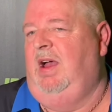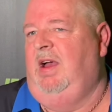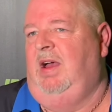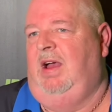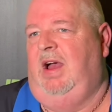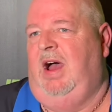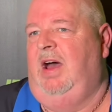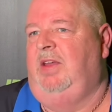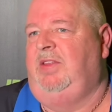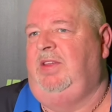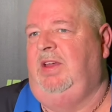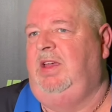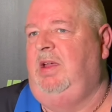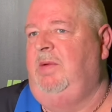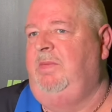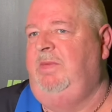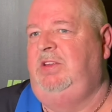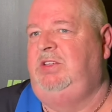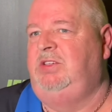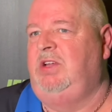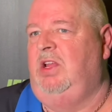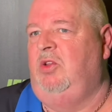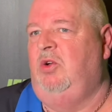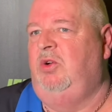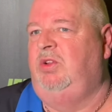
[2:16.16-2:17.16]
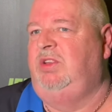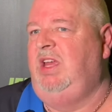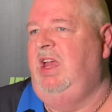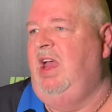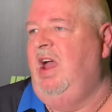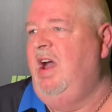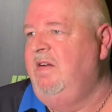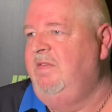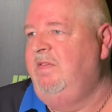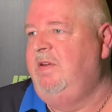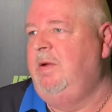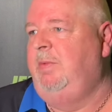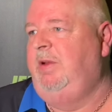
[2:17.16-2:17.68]
I think it means a lot to
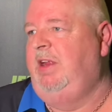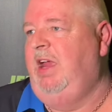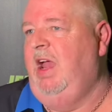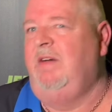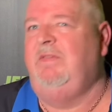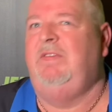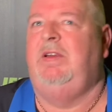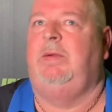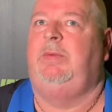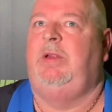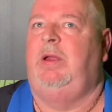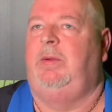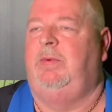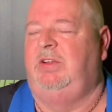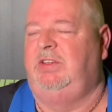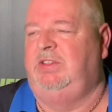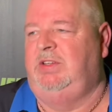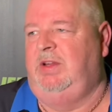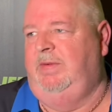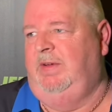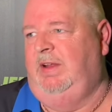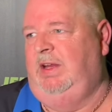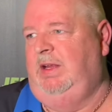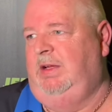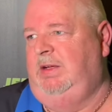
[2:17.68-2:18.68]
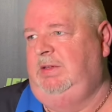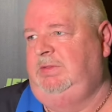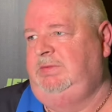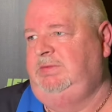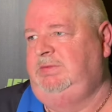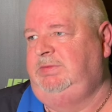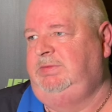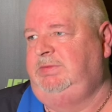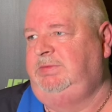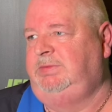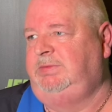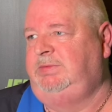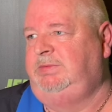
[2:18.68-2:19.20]
everybody. Everybody wants to win it.
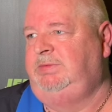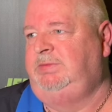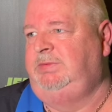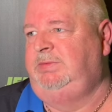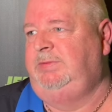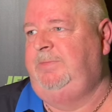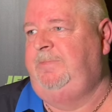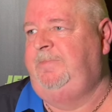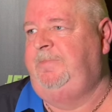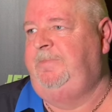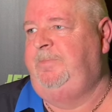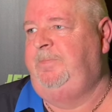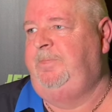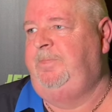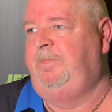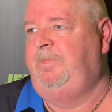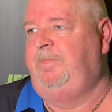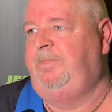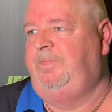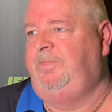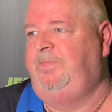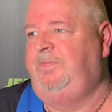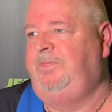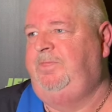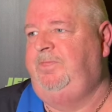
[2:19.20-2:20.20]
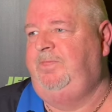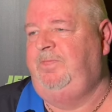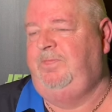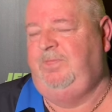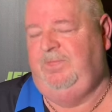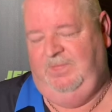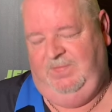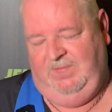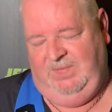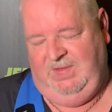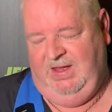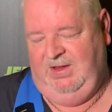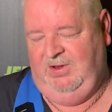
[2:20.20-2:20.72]
Robert, many congratulations.
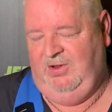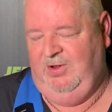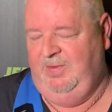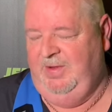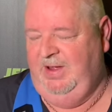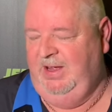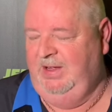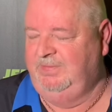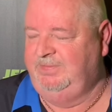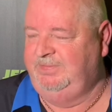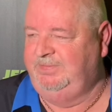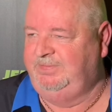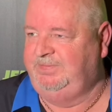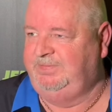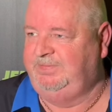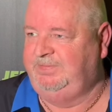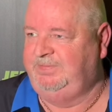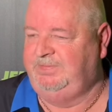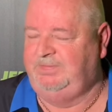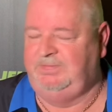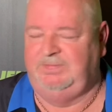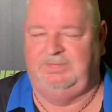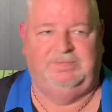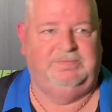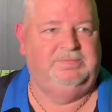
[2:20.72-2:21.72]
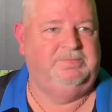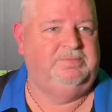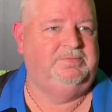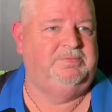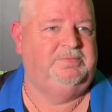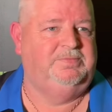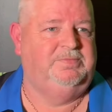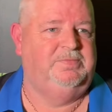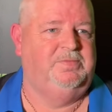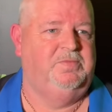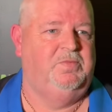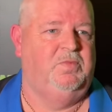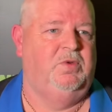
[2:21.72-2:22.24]
Thank you, Robert. Robert, that was a game
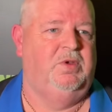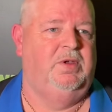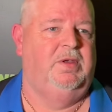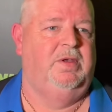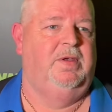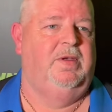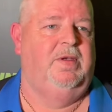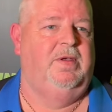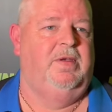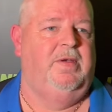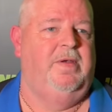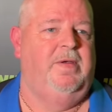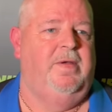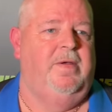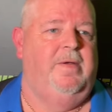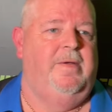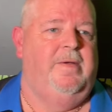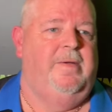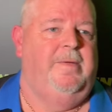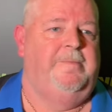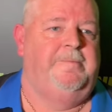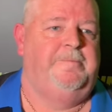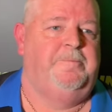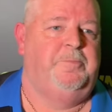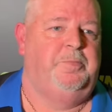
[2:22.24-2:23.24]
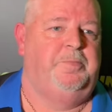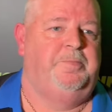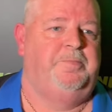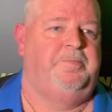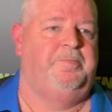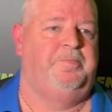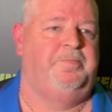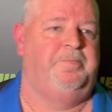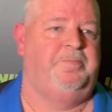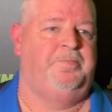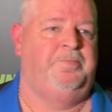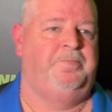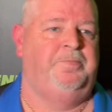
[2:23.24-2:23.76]
played at a ferocious pace. Did that,
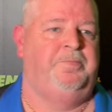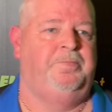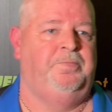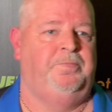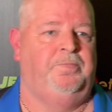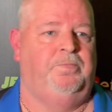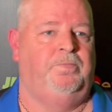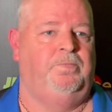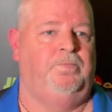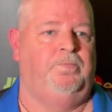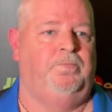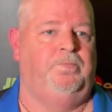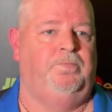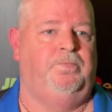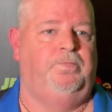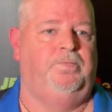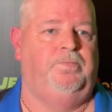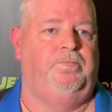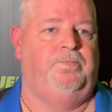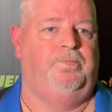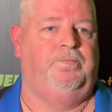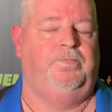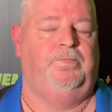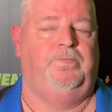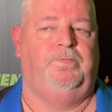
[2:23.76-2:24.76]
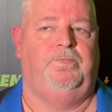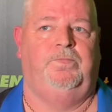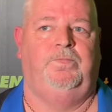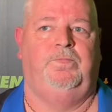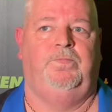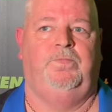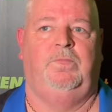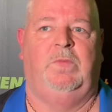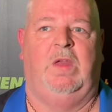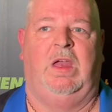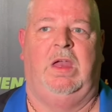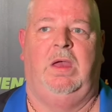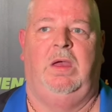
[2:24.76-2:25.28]
shoot, did that suit your best
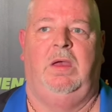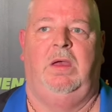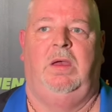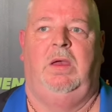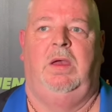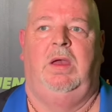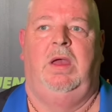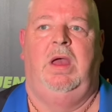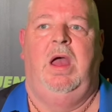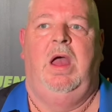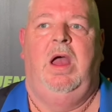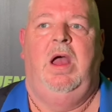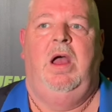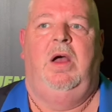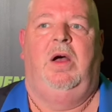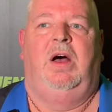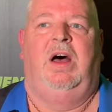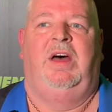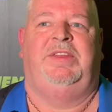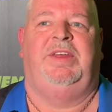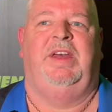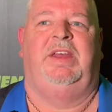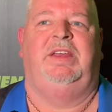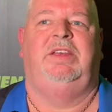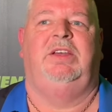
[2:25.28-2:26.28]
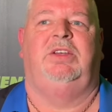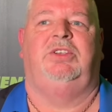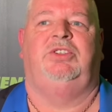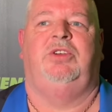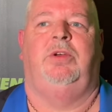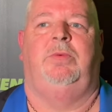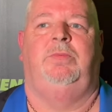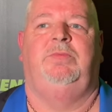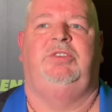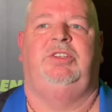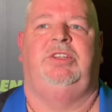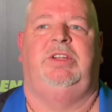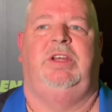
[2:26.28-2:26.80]
game? I think at some
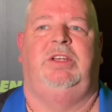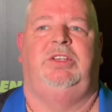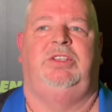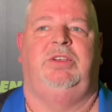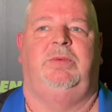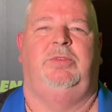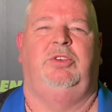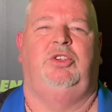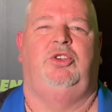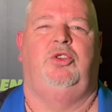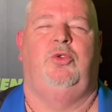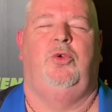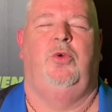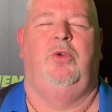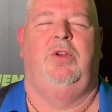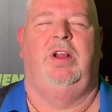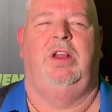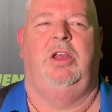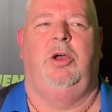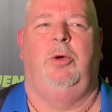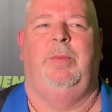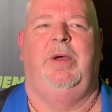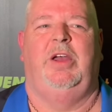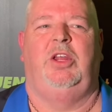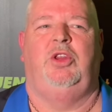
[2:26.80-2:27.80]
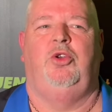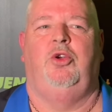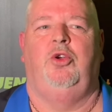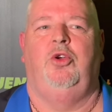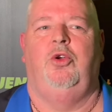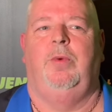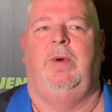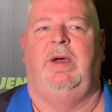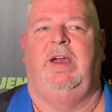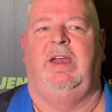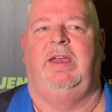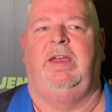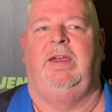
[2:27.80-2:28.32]
stage I was thrown a little bit too quick.